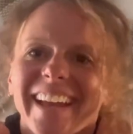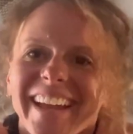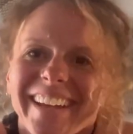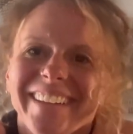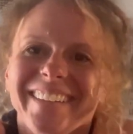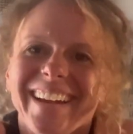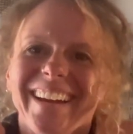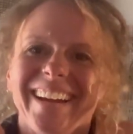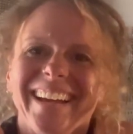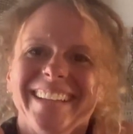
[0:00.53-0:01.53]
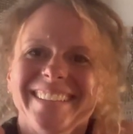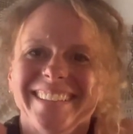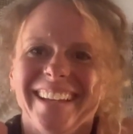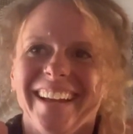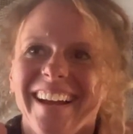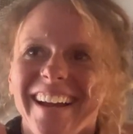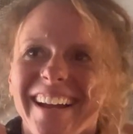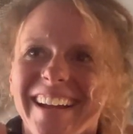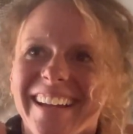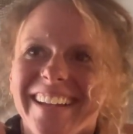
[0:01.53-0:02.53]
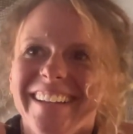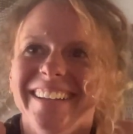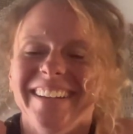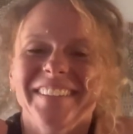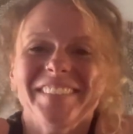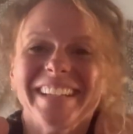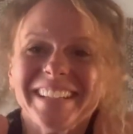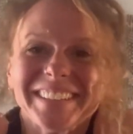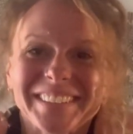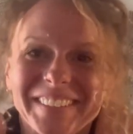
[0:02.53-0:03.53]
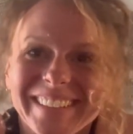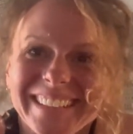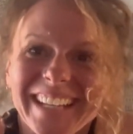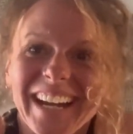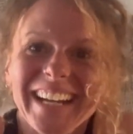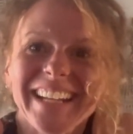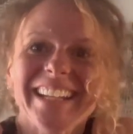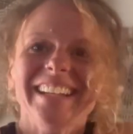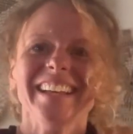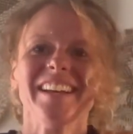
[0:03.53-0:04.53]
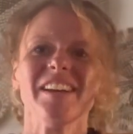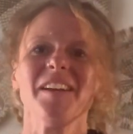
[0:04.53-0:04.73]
Hey guys, I am getting so excited.